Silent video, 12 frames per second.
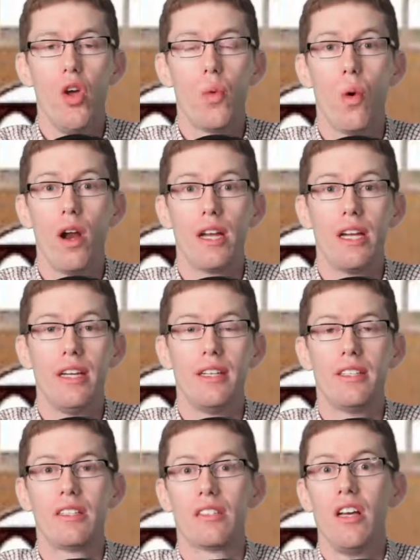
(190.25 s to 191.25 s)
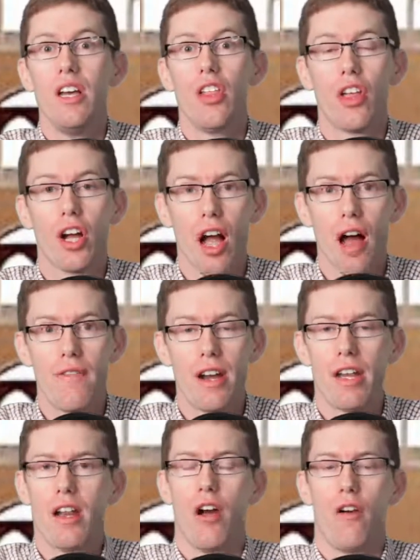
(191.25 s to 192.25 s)
What is the
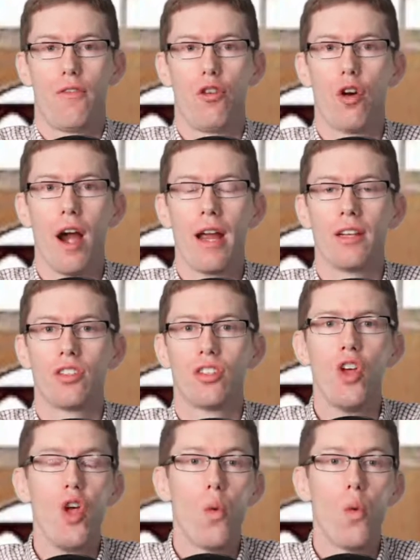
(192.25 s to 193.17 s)
covenant of grace?